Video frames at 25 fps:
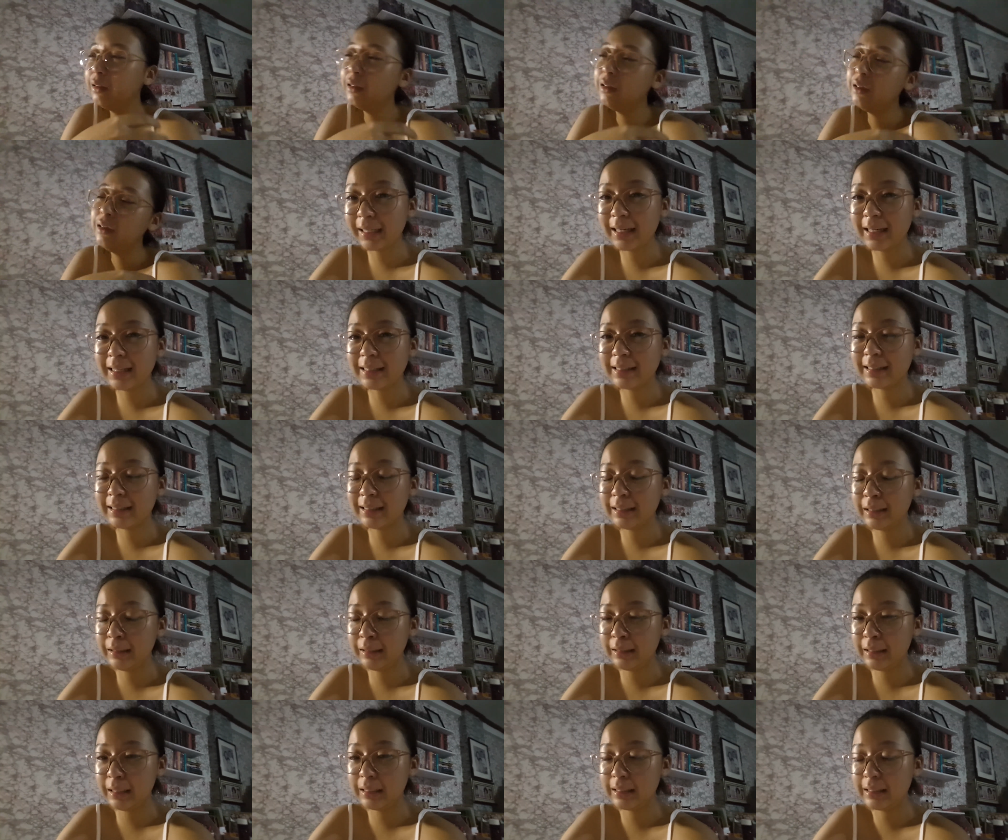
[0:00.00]
Guess
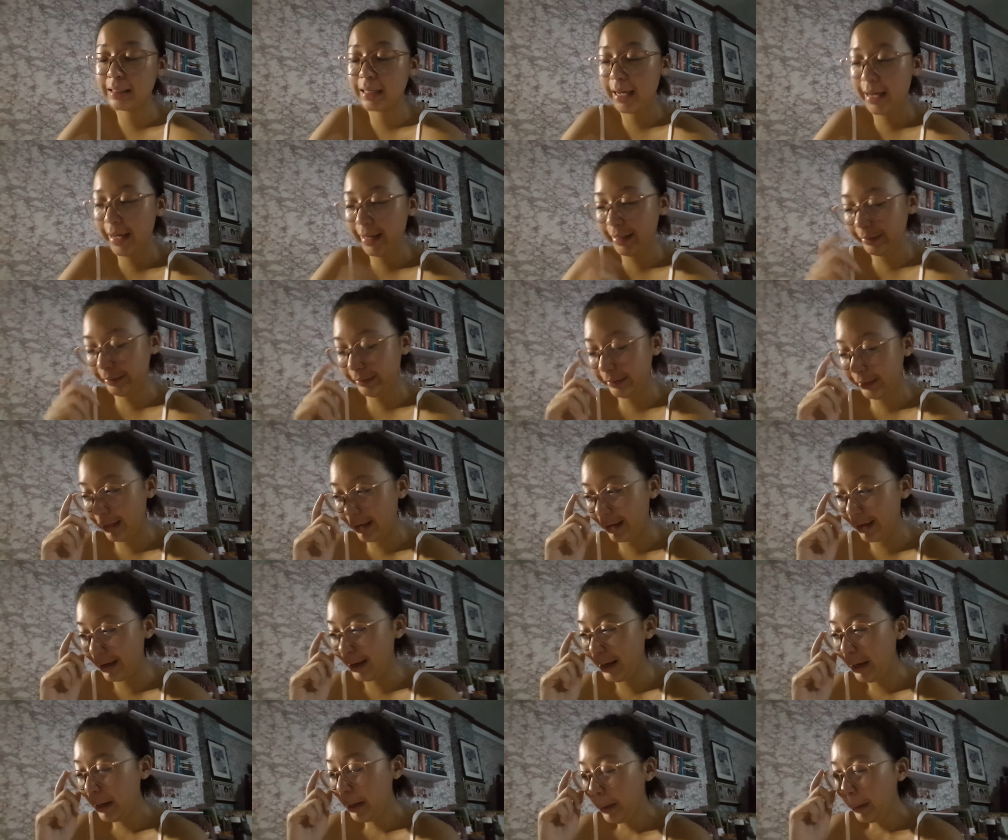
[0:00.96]
this is it.
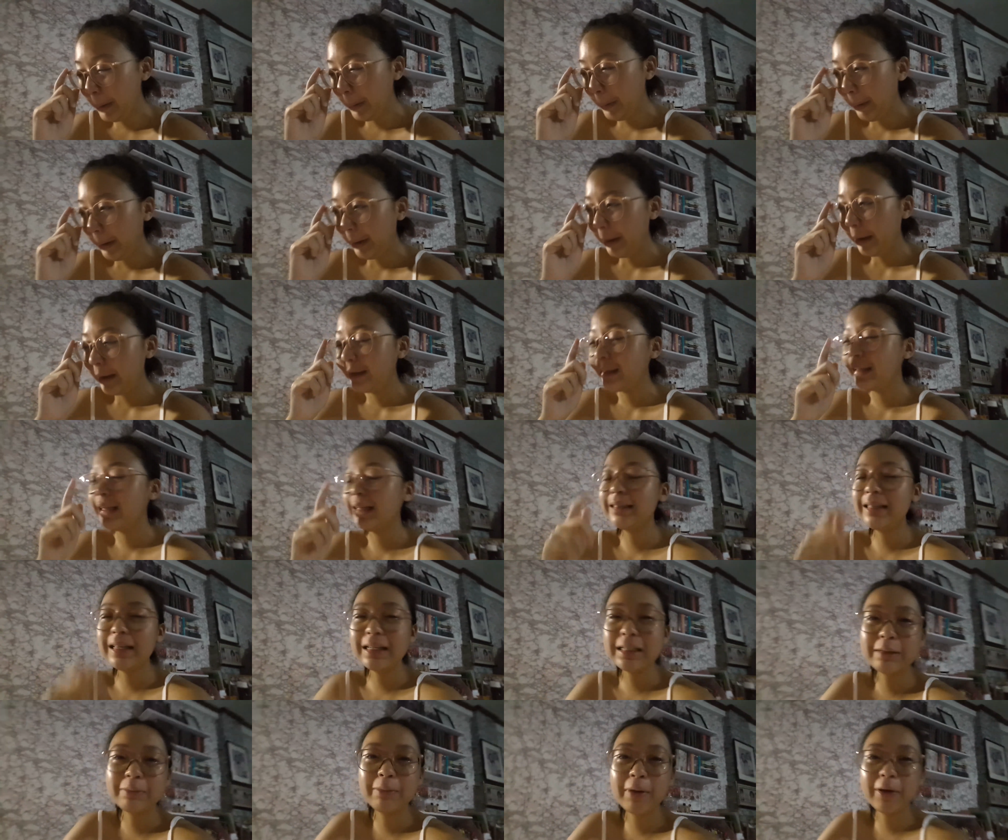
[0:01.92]
This
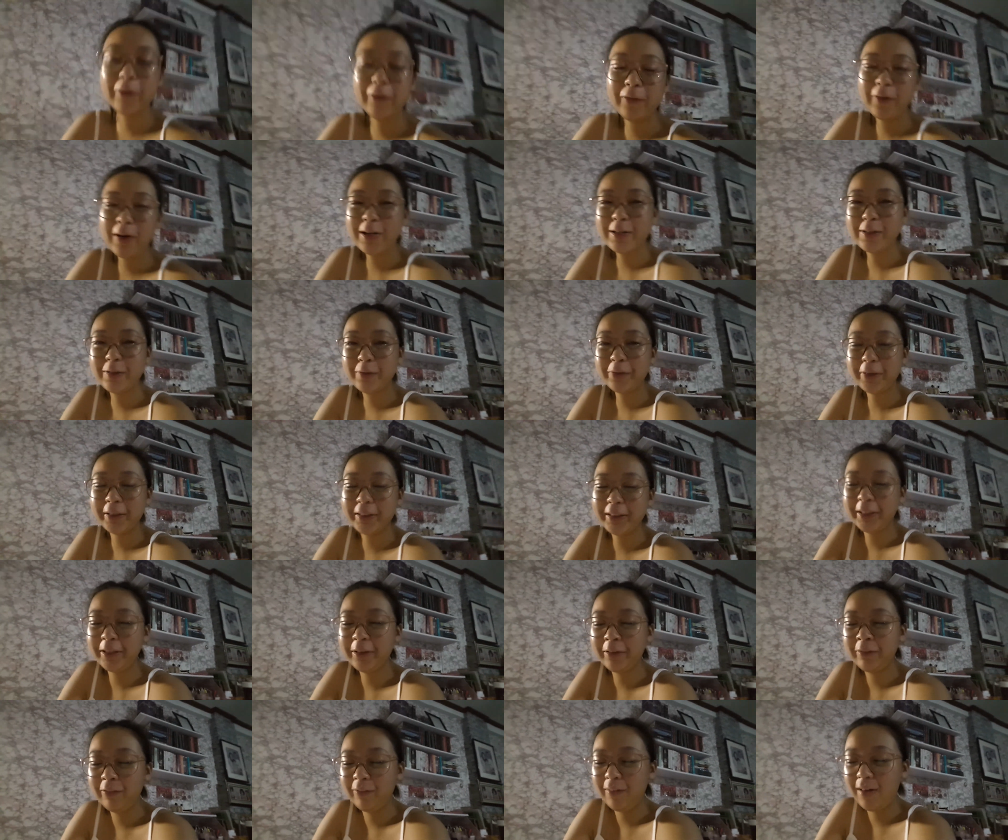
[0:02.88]
is my first
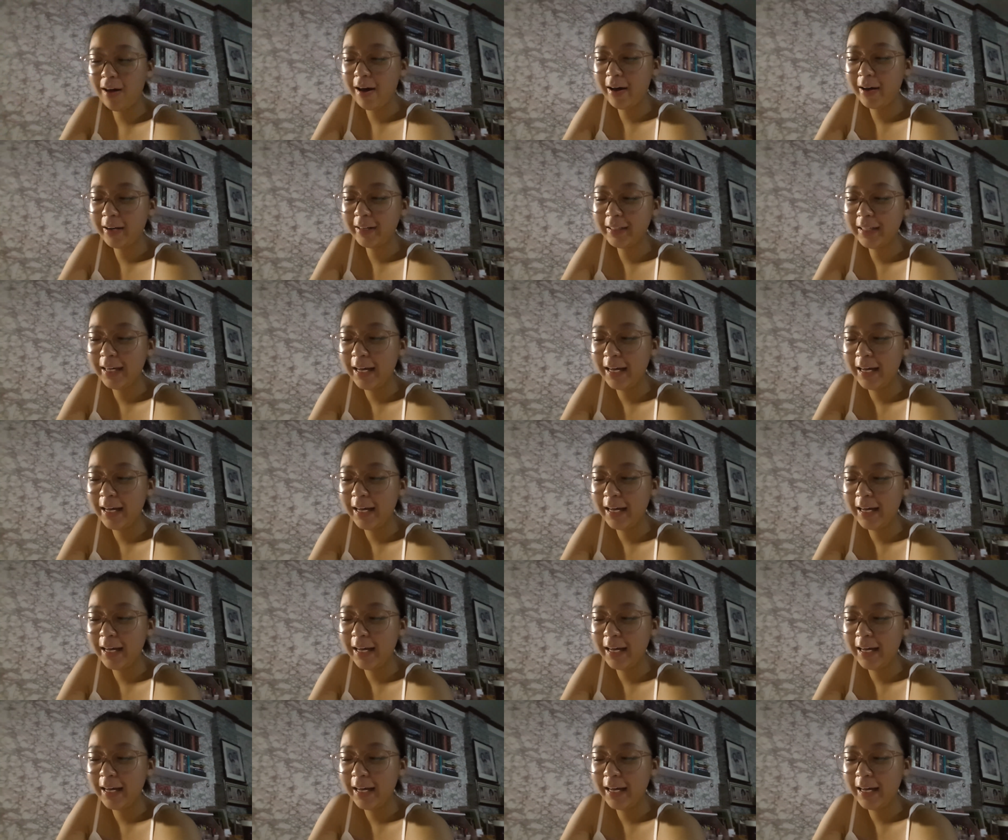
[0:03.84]
reading vlog.